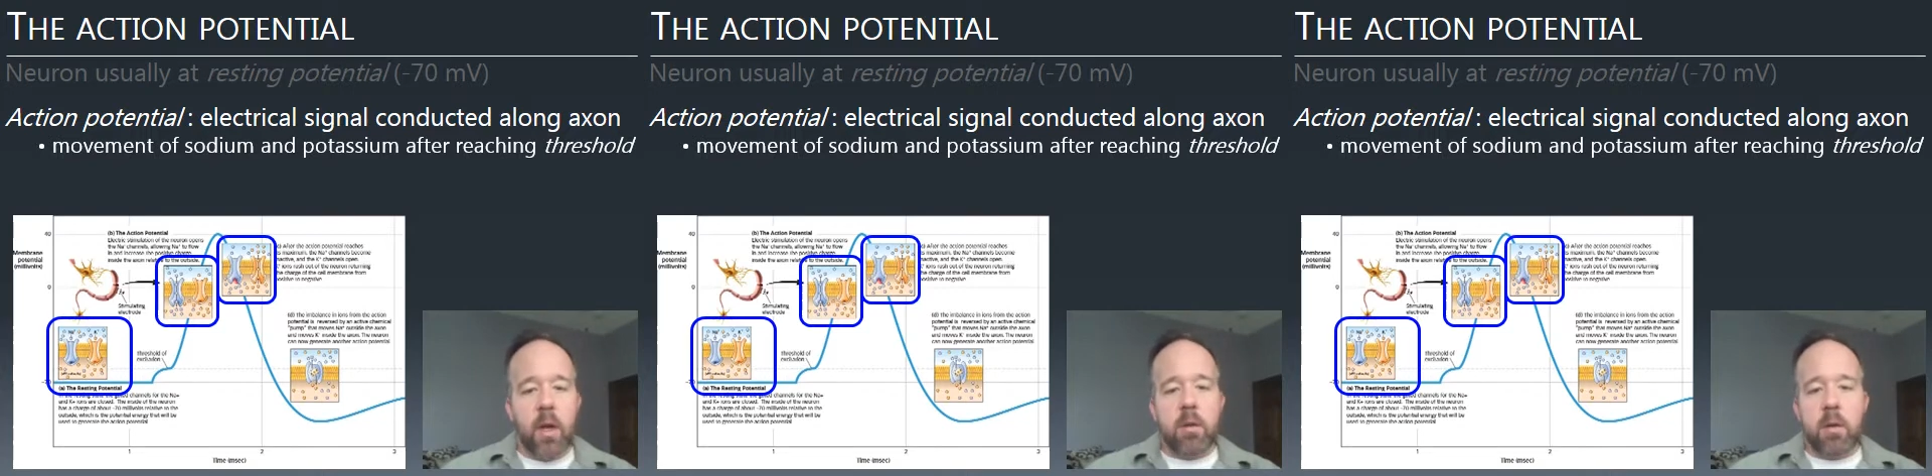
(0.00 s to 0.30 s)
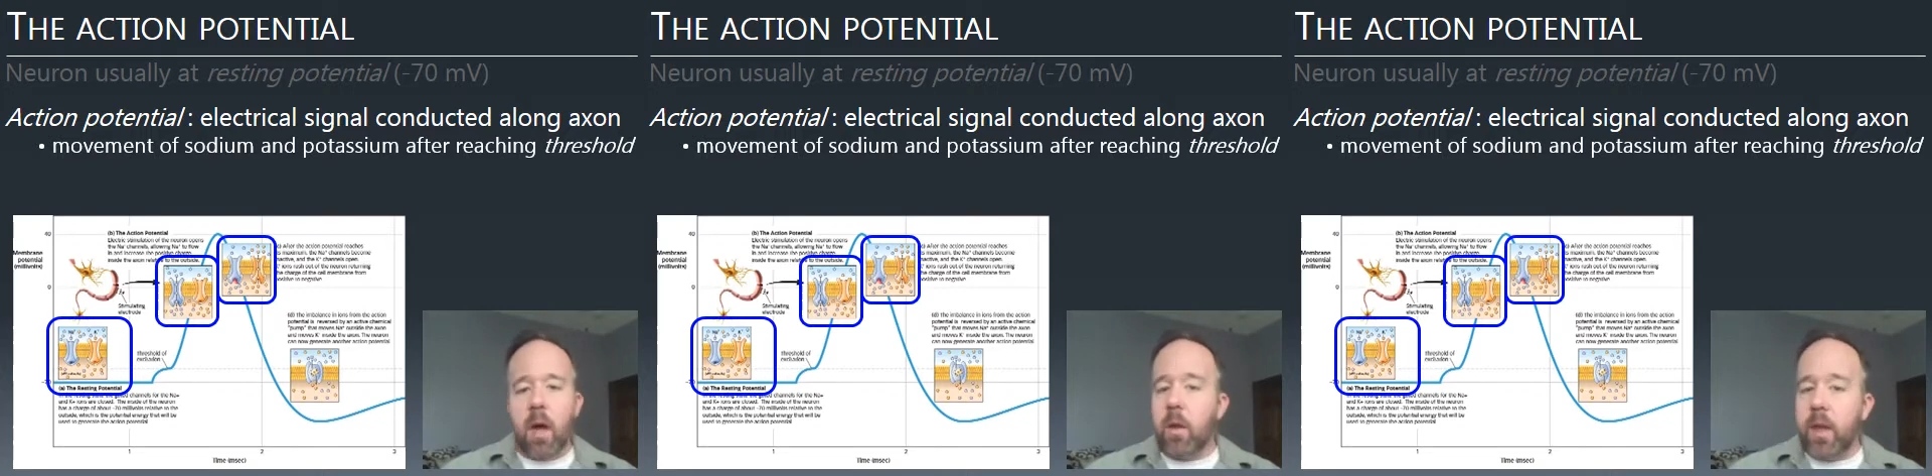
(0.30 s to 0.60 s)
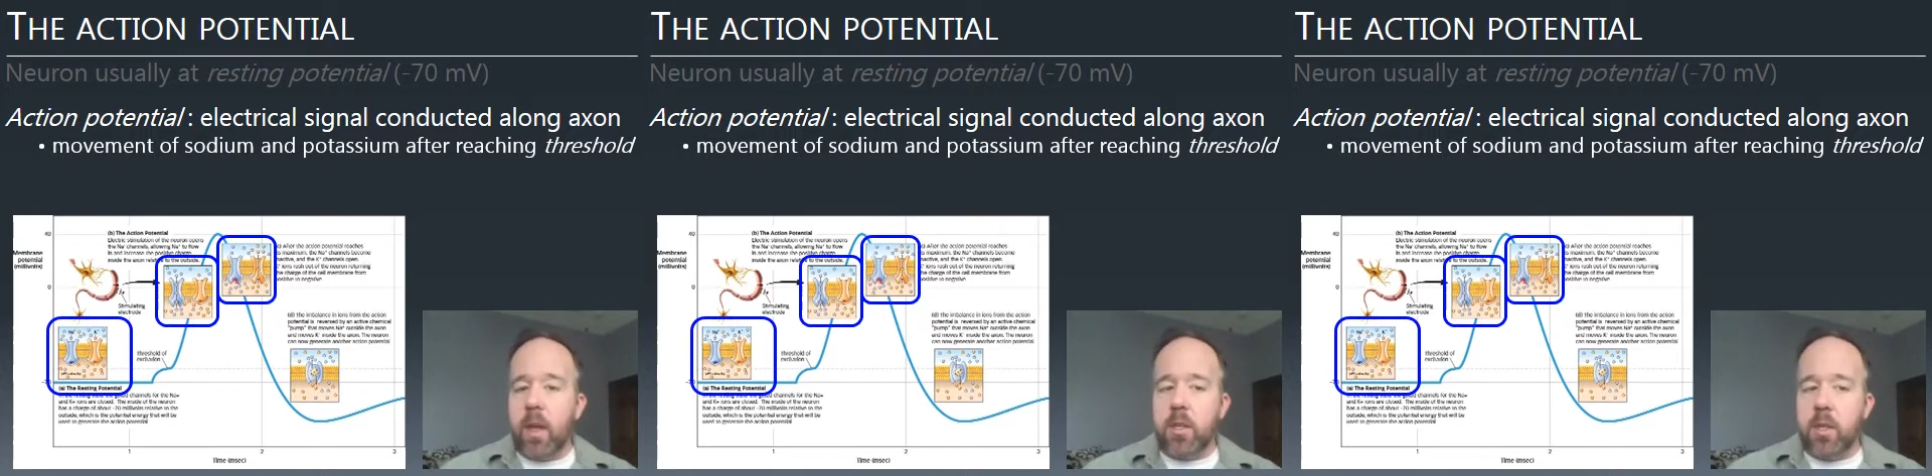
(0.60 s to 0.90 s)
not only
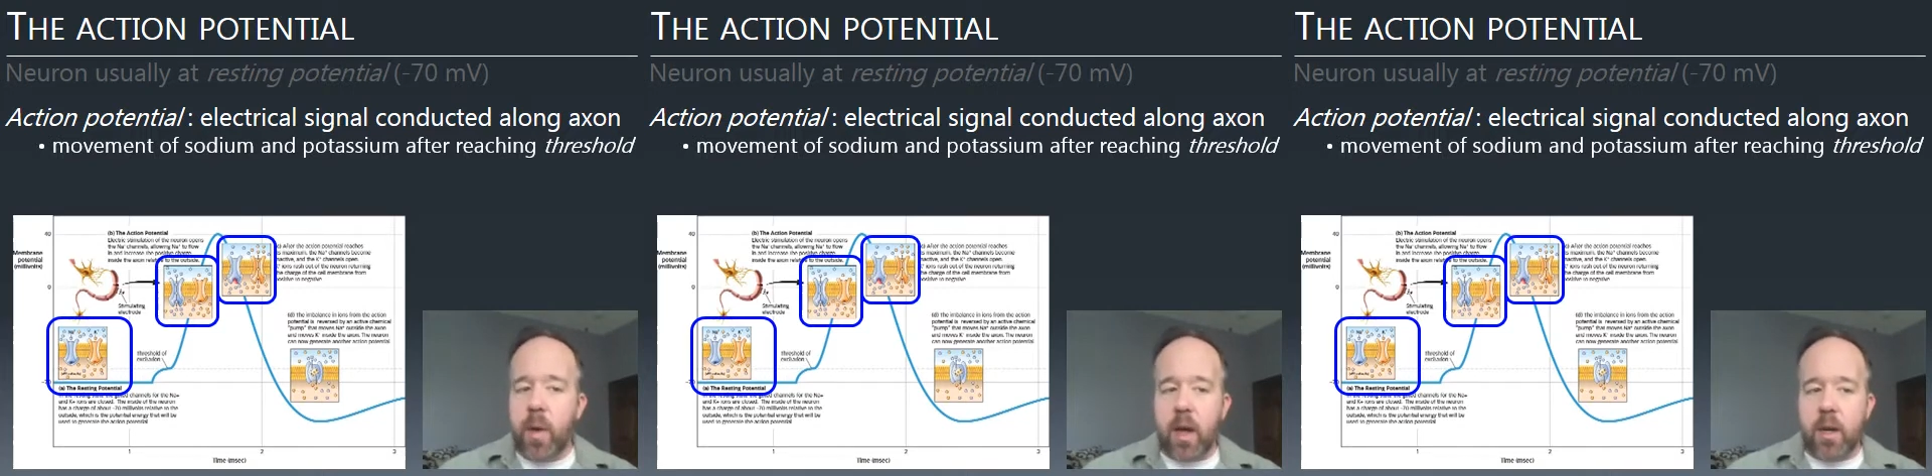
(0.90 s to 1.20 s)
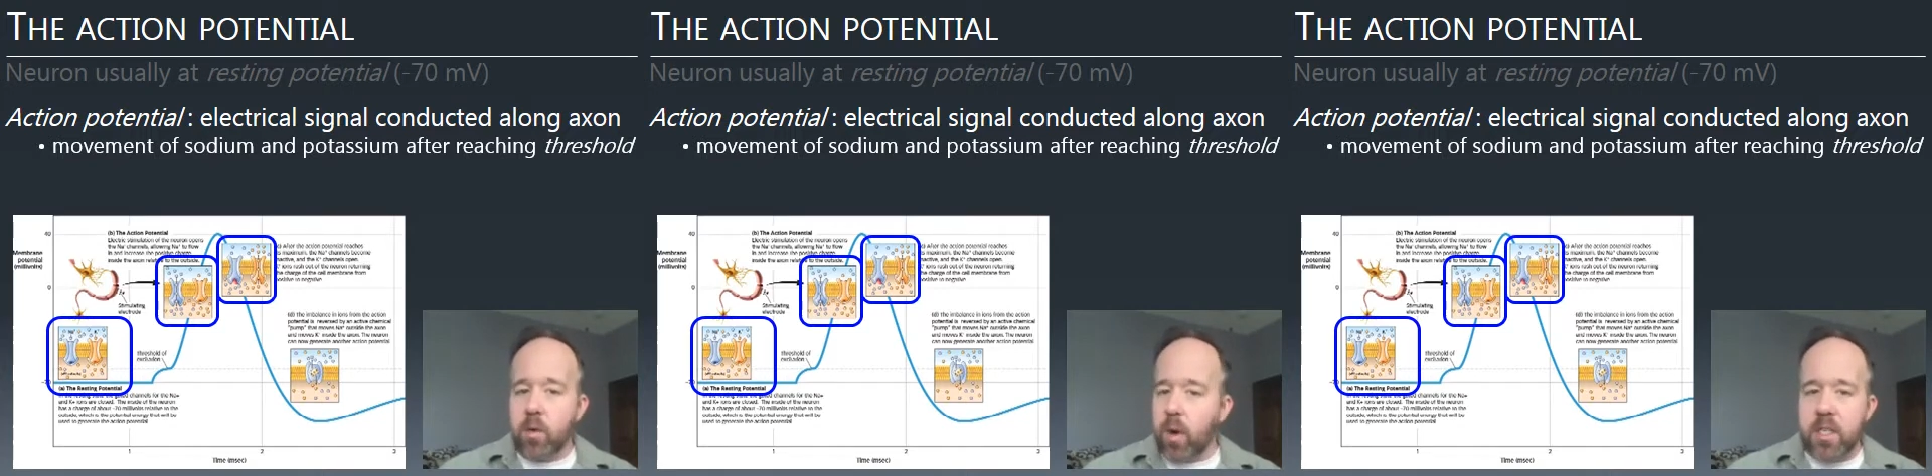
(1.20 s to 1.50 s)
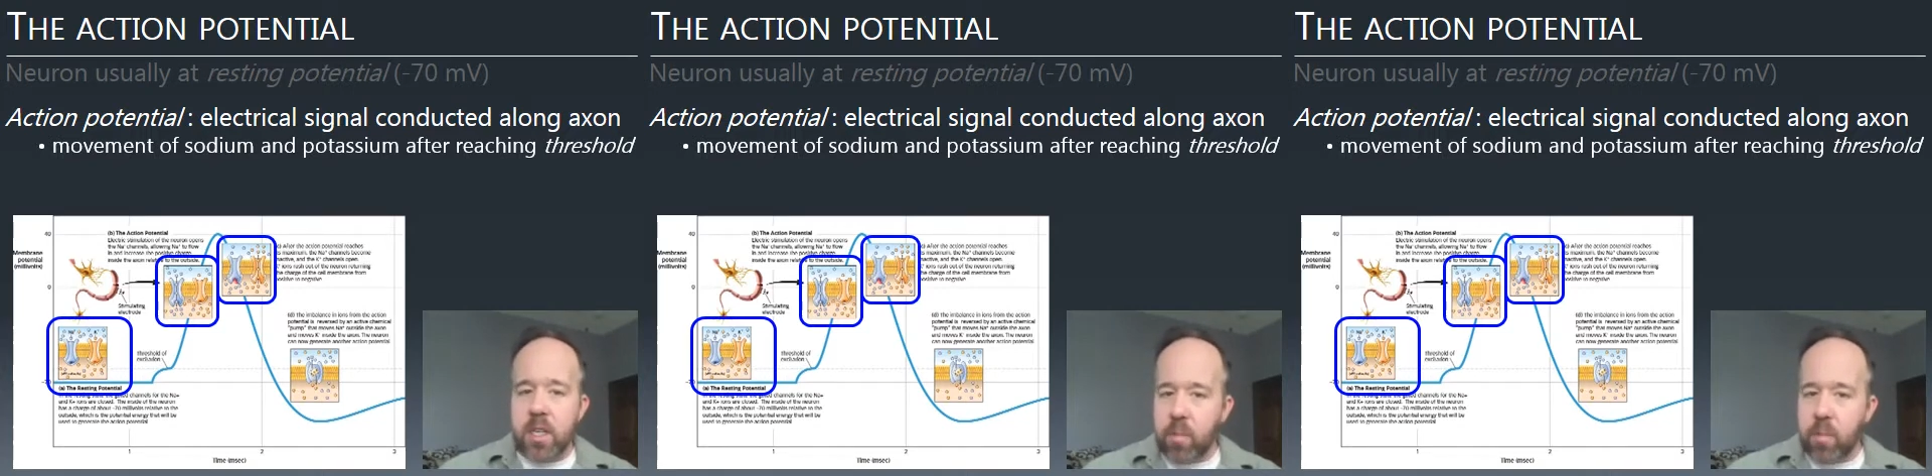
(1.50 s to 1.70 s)
get back to resting